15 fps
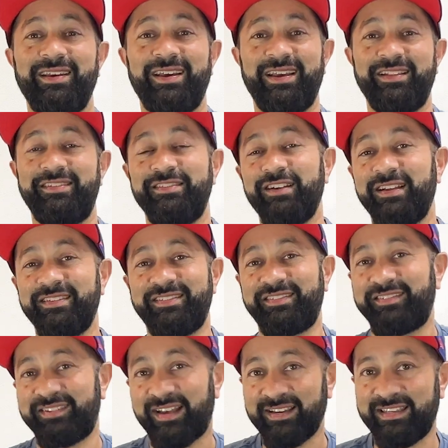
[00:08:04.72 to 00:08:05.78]
It's not
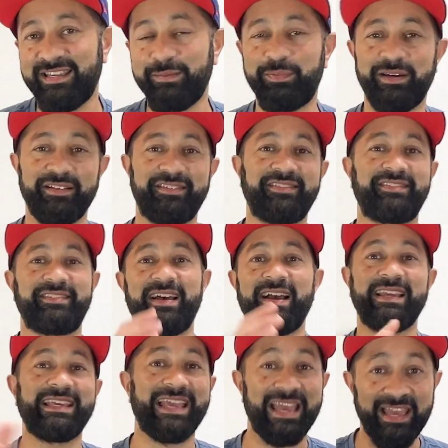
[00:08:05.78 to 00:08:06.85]
sake, but it's
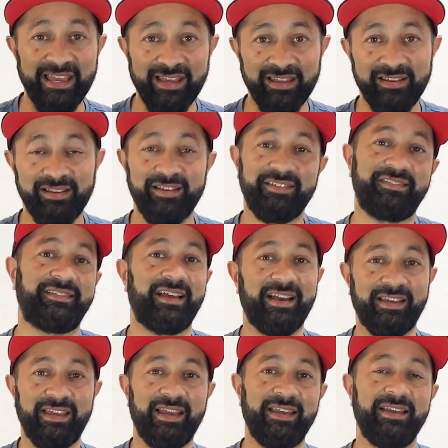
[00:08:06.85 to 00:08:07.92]
sake.
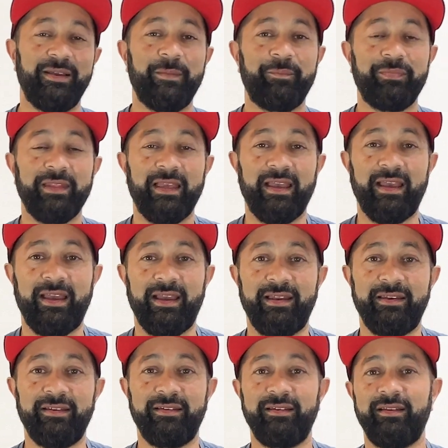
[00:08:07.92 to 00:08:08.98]

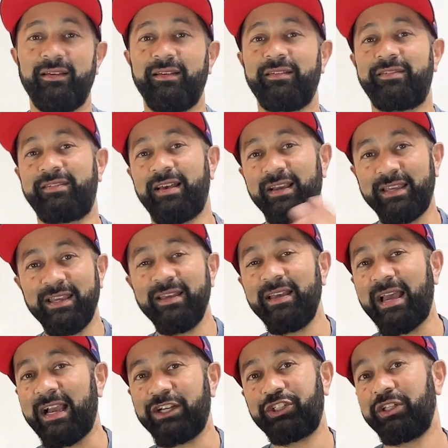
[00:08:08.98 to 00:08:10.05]
And sake
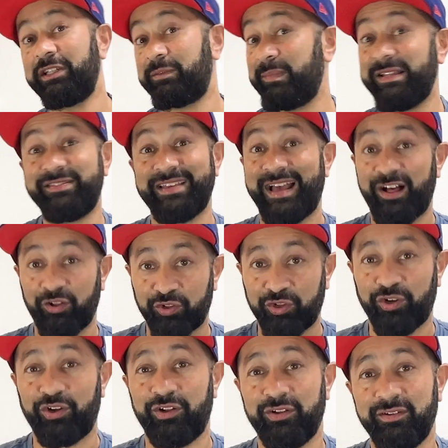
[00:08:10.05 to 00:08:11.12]
actually means
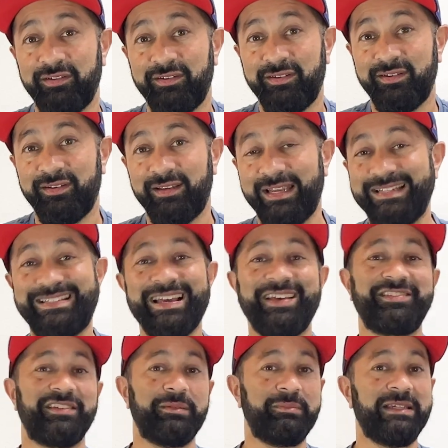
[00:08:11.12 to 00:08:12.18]
alcohol. It
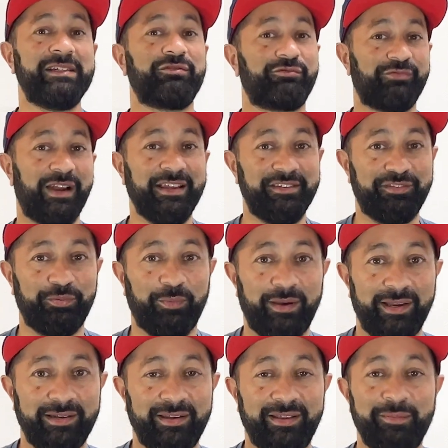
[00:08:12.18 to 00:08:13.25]
doesn't mean rice
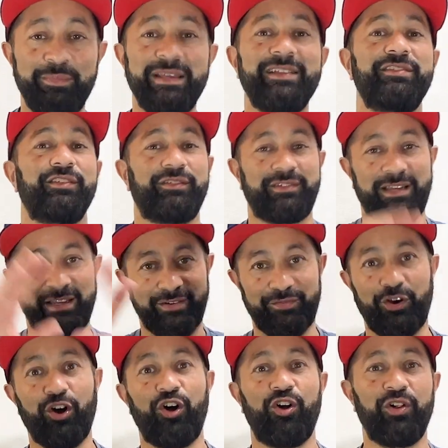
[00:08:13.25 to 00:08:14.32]
wine. It means kind of
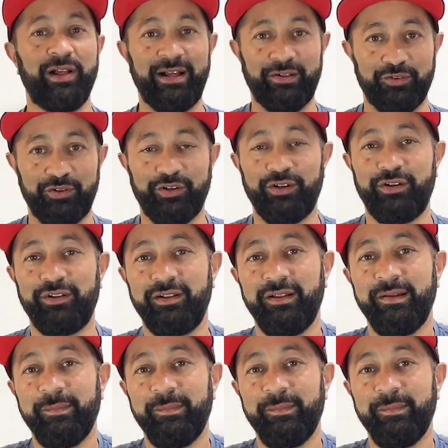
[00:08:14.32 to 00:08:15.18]
all alcohol.